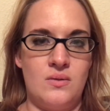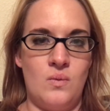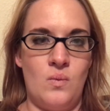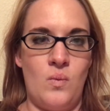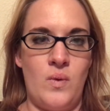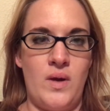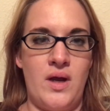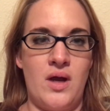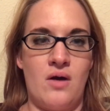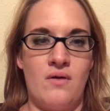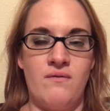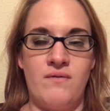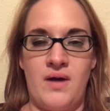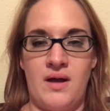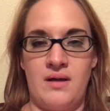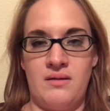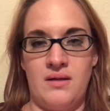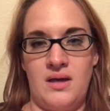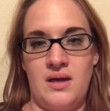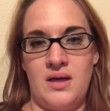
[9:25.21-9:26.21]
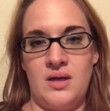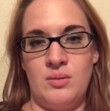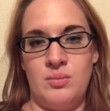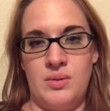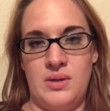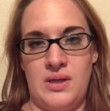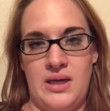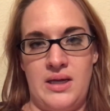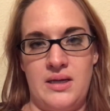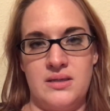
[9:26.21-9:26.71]
we are finally in a
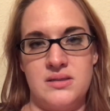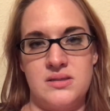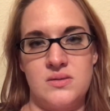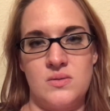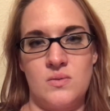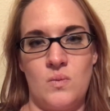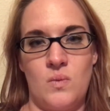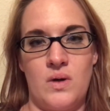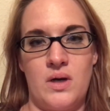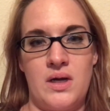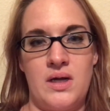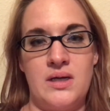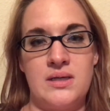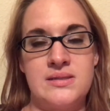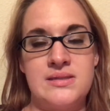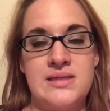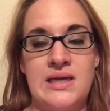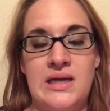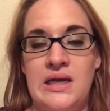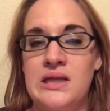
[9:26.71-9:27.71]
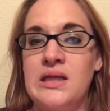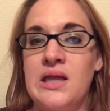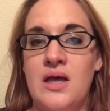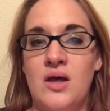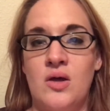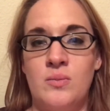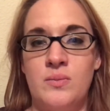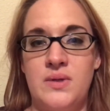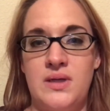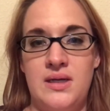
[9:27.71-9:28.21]
place where he is getting the
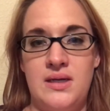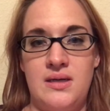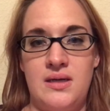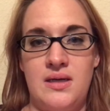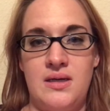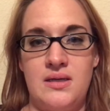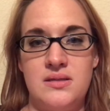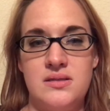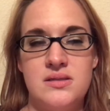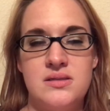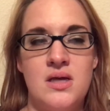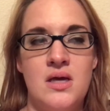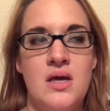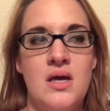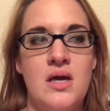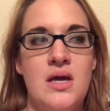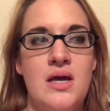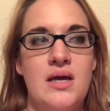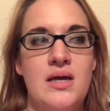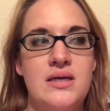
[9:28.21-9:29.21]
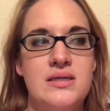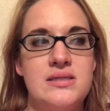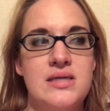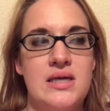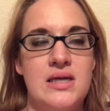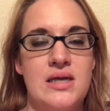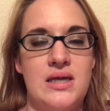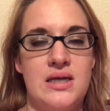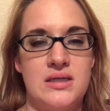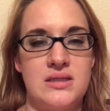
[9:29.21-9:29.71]
help that he needs. He's
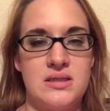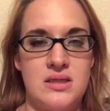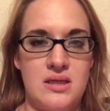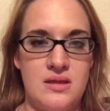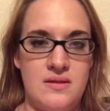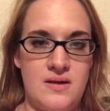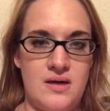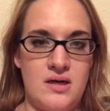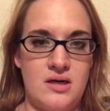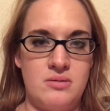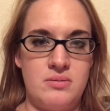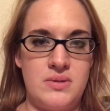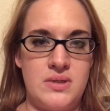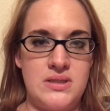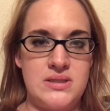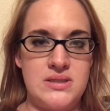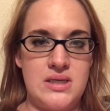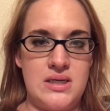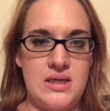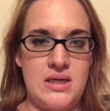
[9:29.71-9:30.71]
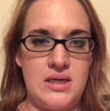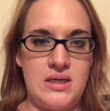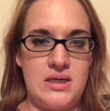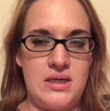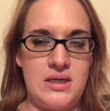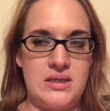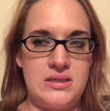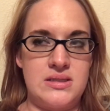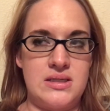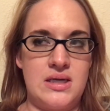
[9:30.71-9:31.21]
getting into the therapies that he
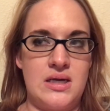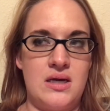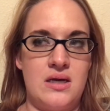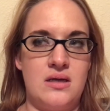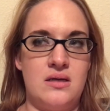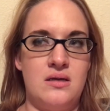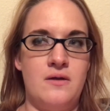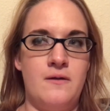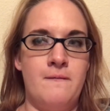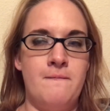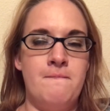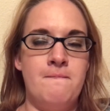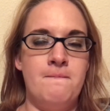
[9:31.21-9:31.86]
needs again.